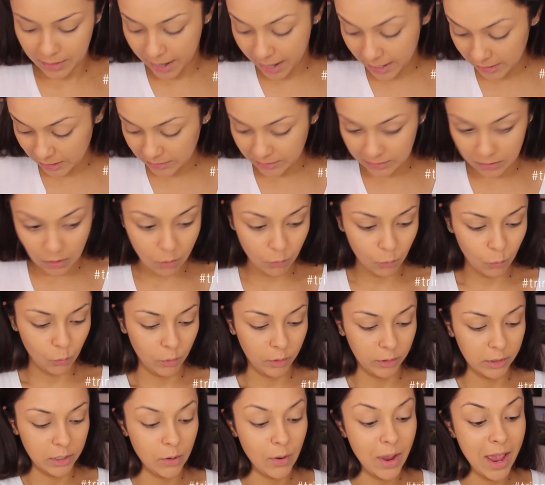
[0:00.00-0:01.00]
I just,
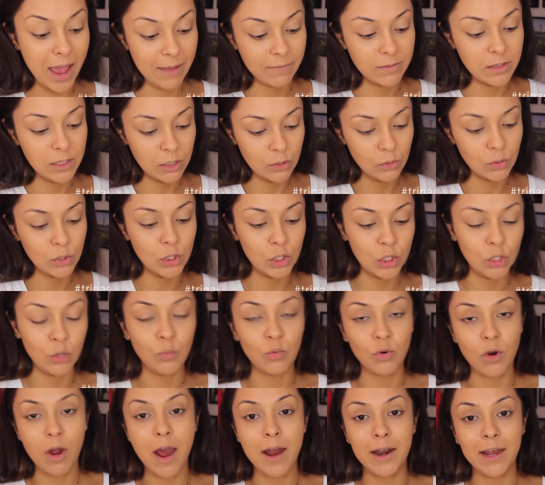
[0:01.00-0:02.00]
well, you have to use two
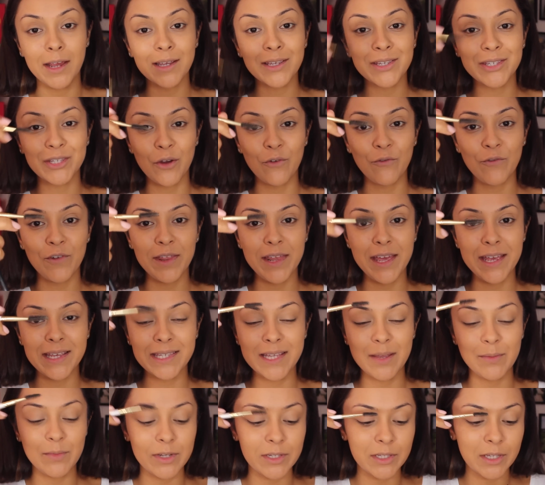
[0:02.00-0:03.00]
products. So for
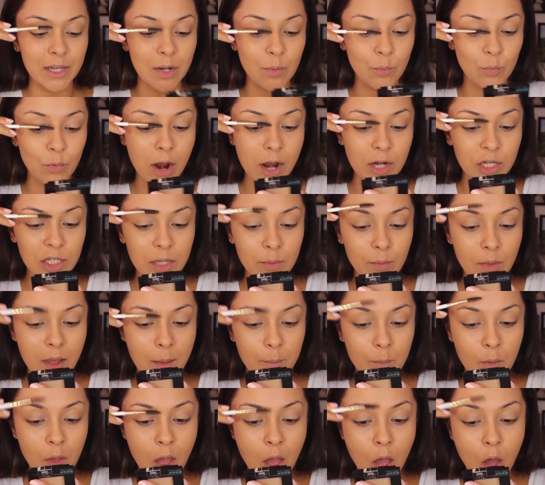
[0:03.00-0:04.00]
this, I'm just going to brush them
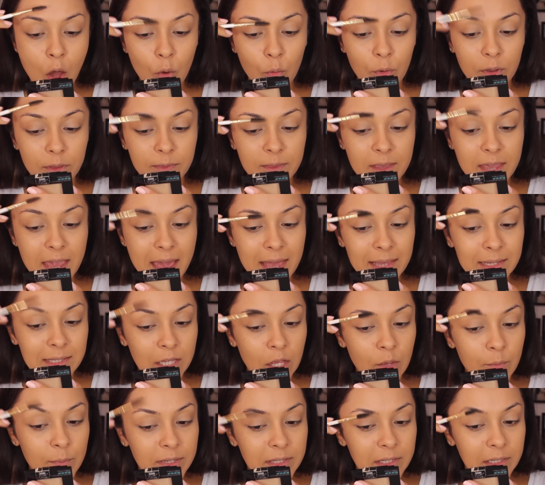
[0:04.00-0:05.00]
up with the
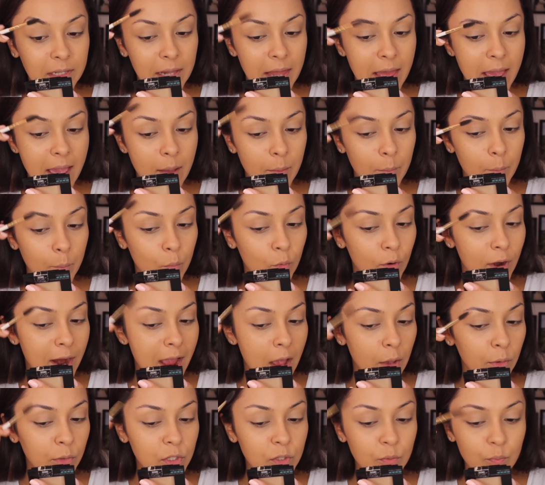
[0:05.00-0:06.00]
SL Miss Glam
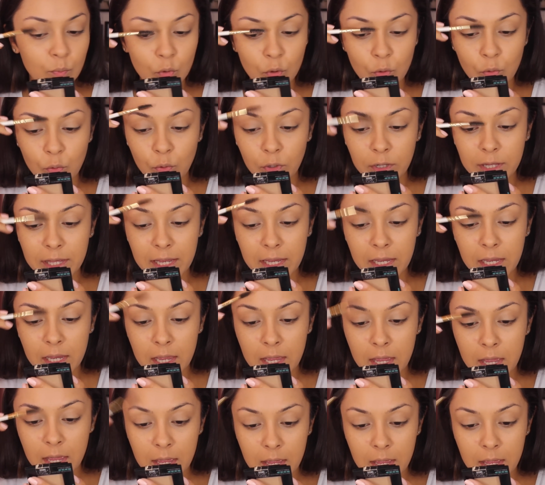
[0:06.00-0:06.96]
Brow Spoolie.